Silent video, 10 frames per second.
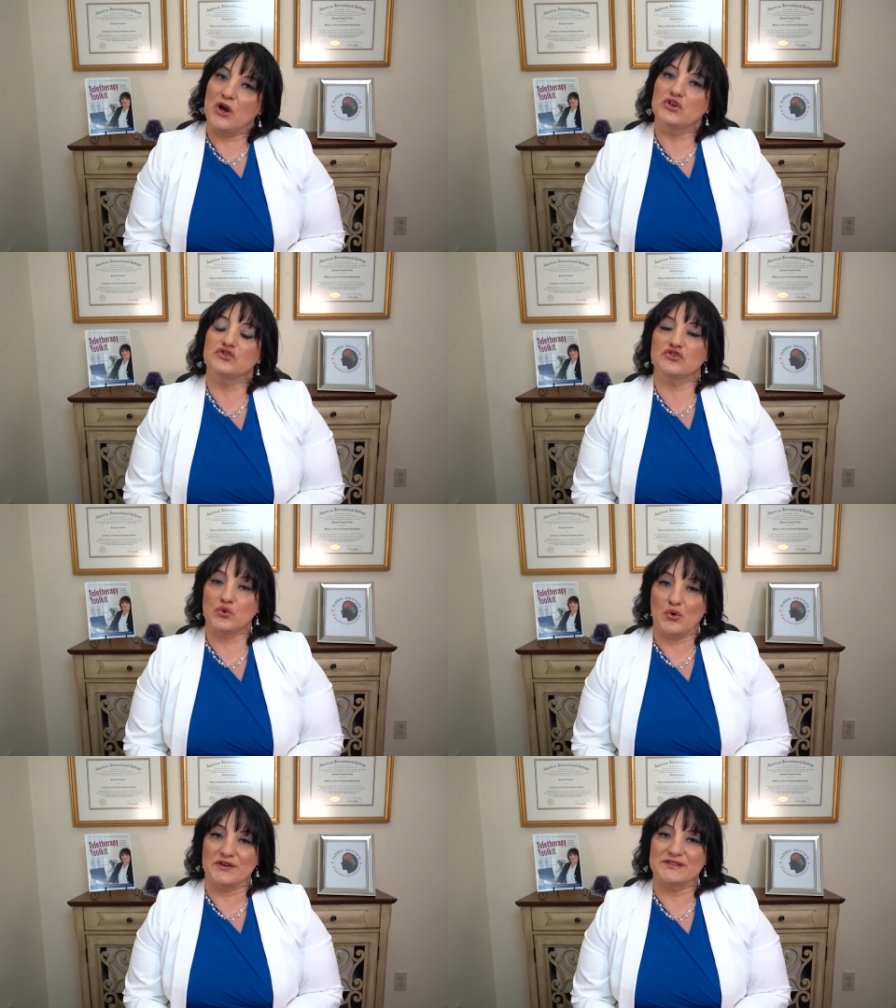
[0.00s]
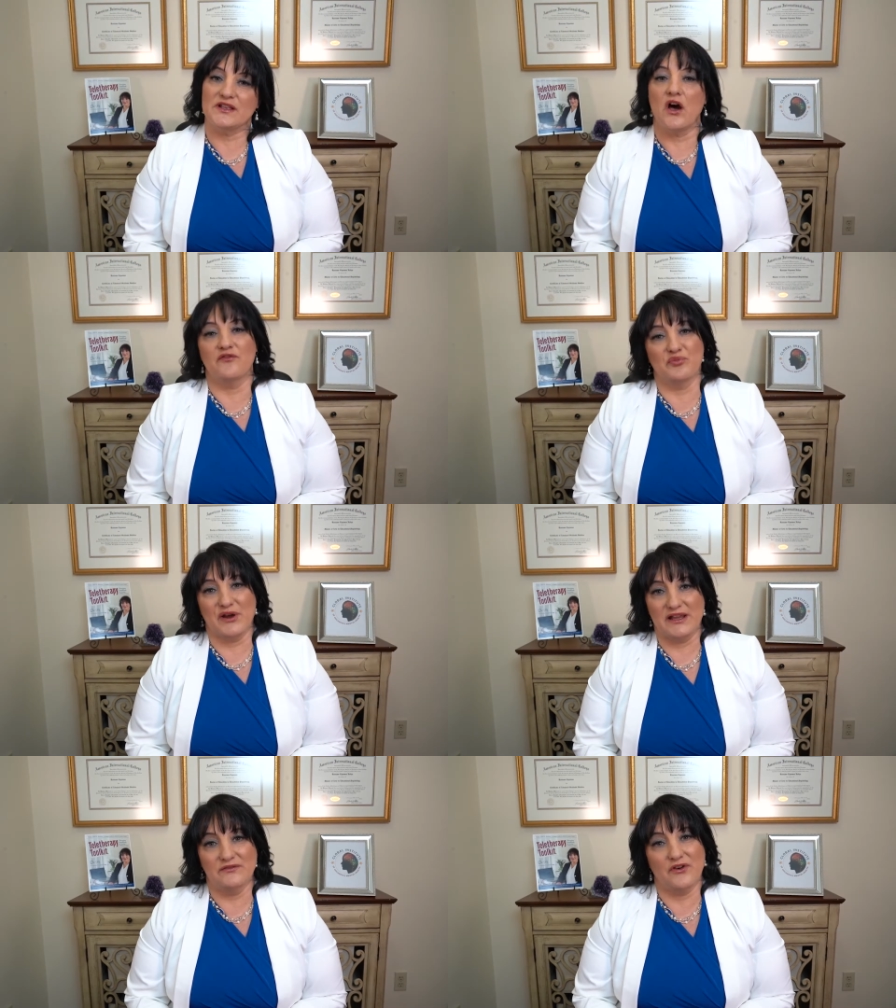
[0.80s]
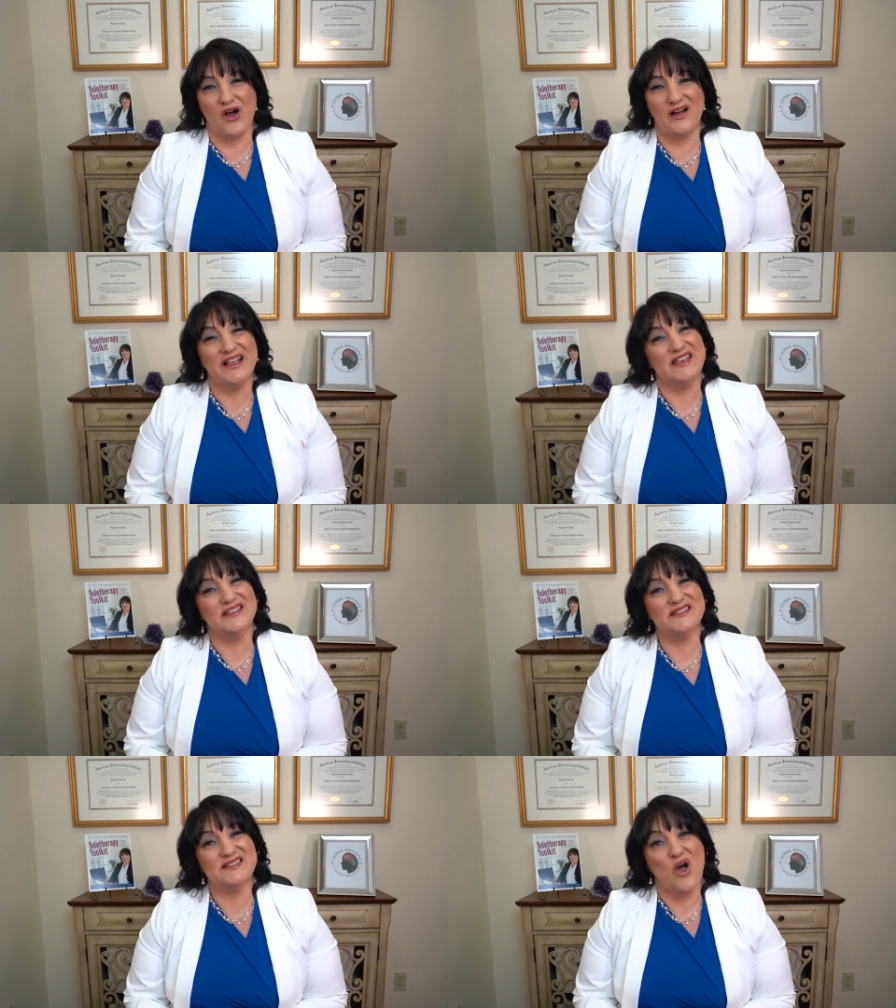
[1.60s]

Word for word: source of brain fog is